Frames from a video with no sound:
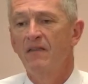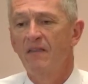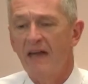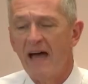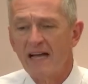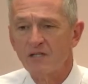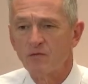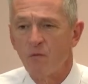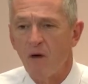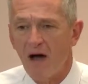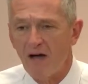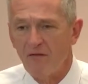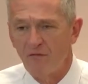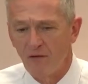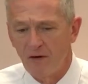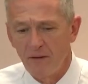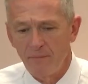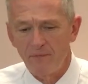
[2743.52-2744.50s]
That's why
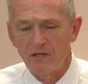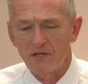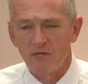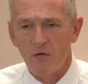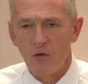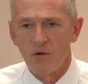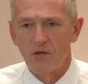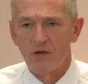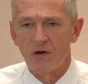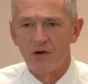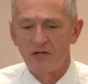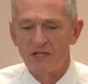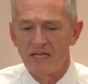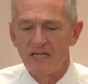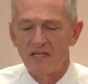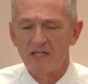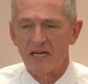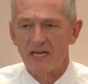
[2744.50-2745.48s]
Philippians four
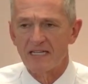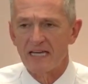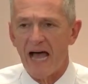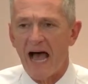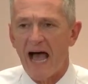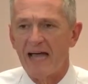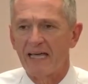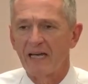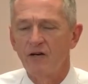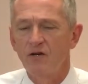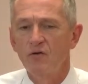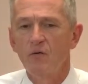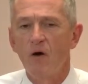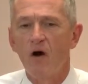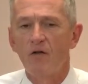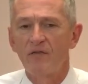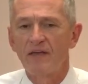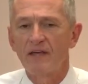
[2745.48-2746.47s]
thirteen says, I can do
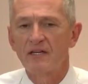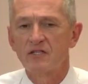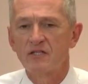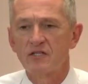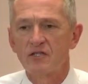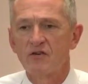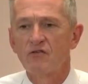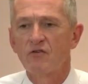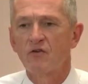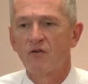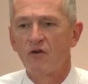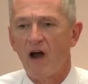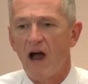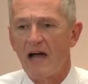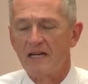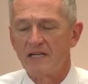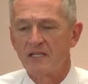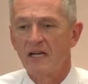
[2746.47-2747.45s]
all things through
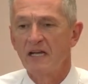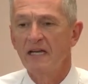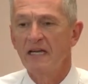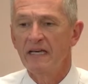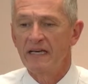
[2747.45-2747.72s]
Christ.